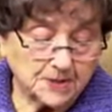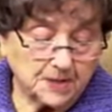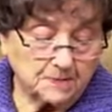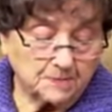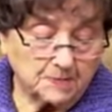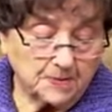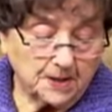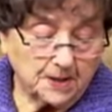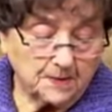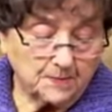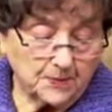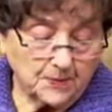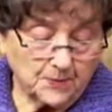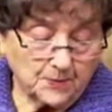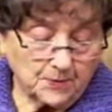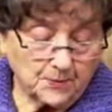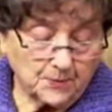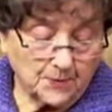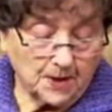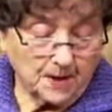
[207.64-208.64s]
He shall set me
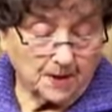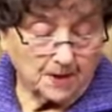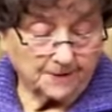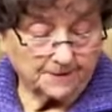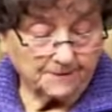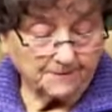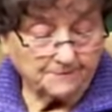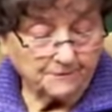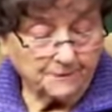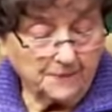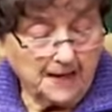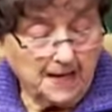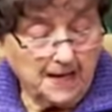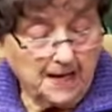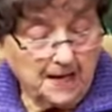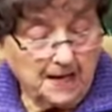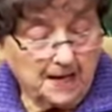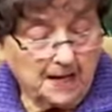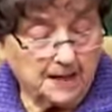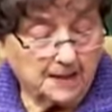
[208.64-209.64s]
up on a rock.
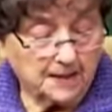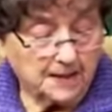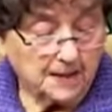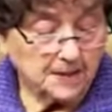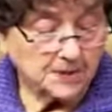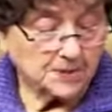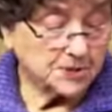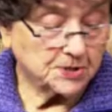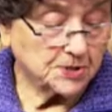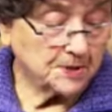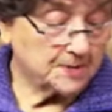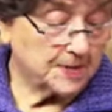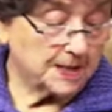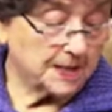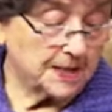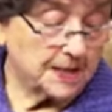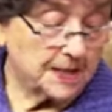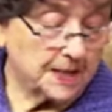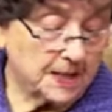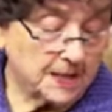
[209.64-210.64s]
And now
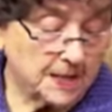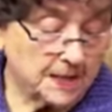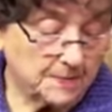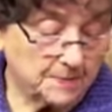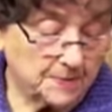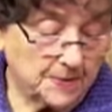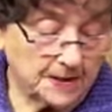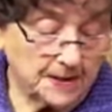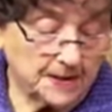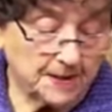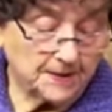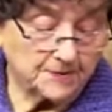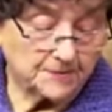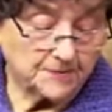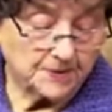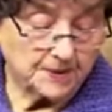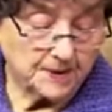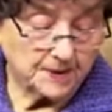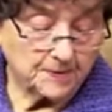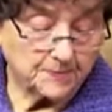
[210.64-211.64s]
shall my head be
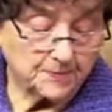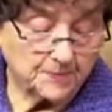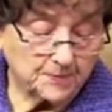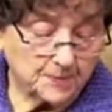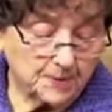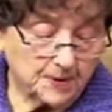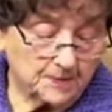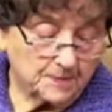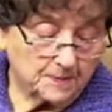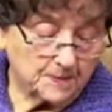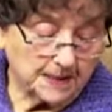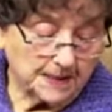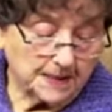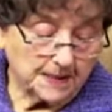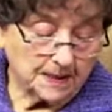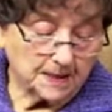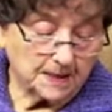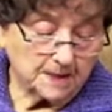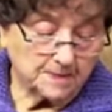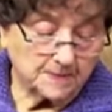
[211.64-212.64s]
lifted up above
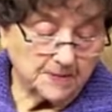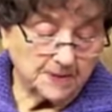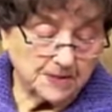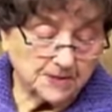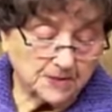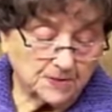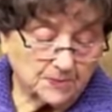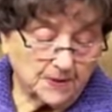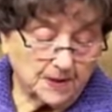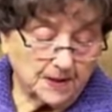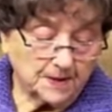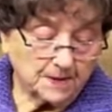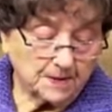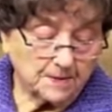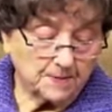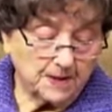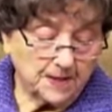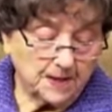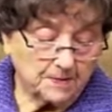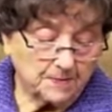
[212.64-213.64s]
mine enemies
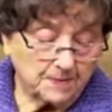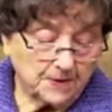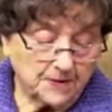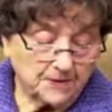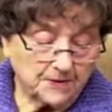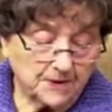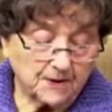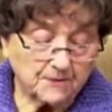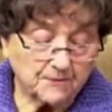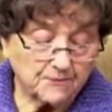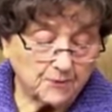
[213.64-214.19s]
around about me.